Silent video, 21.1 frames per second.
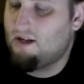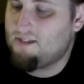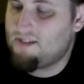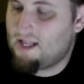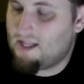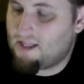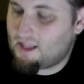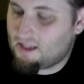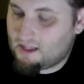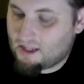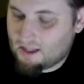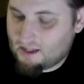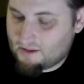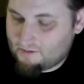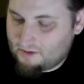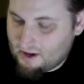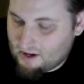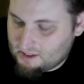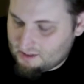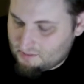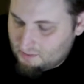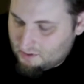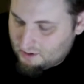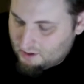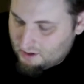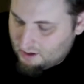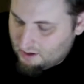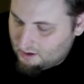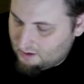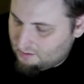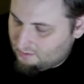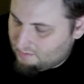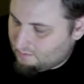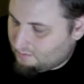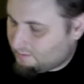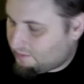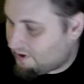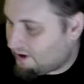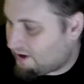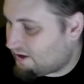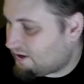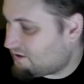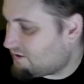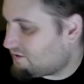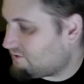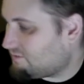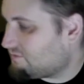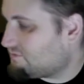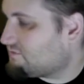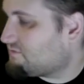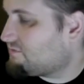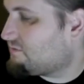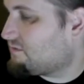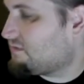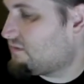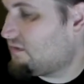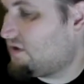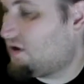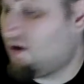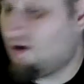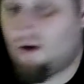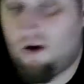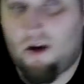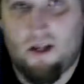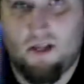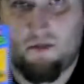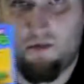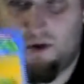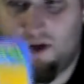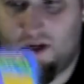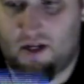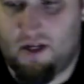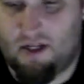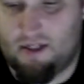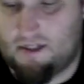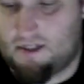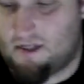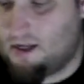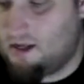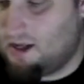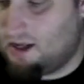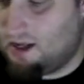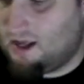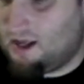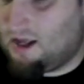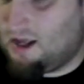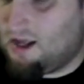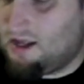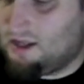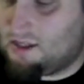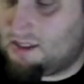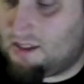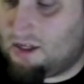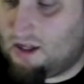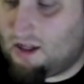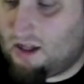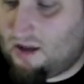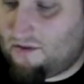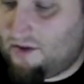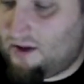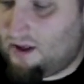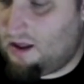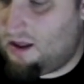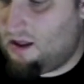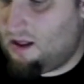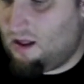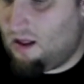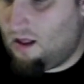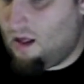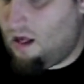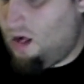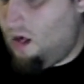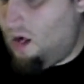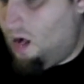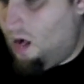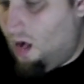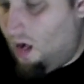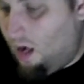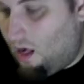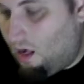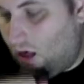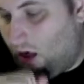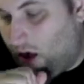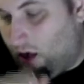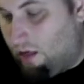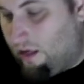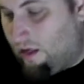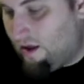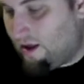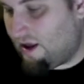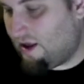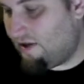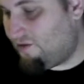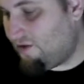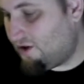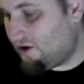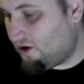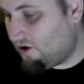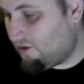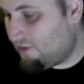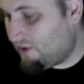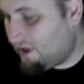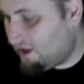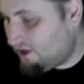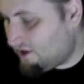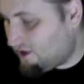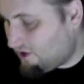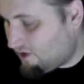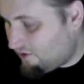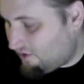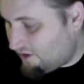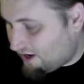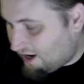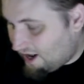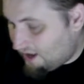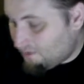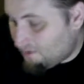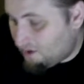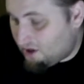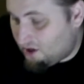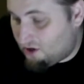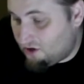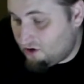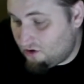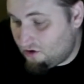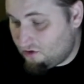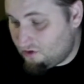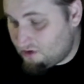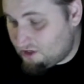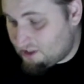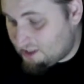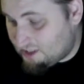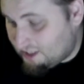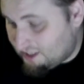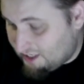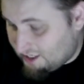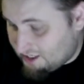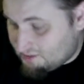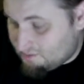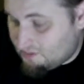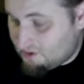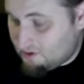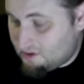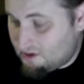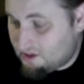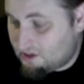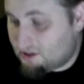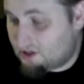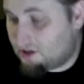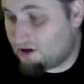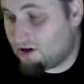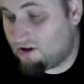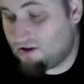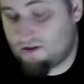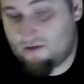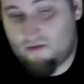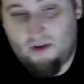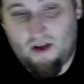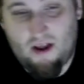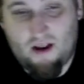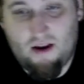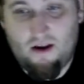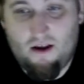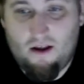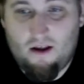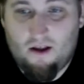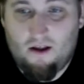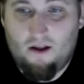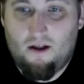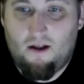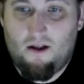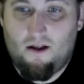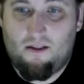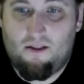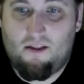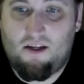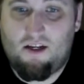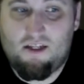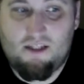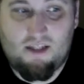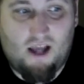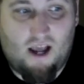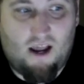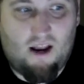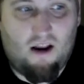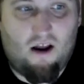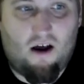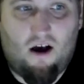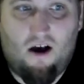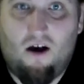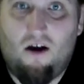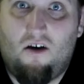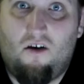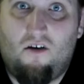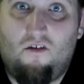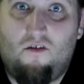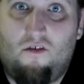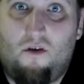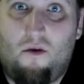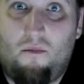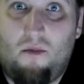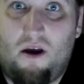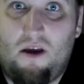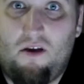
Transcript: of sad that they left out Splinter, but you know, it is what it is. Still love it. If you know me, you know that I am a huge Teenage Mutant Ninja Turtles fan. The design of my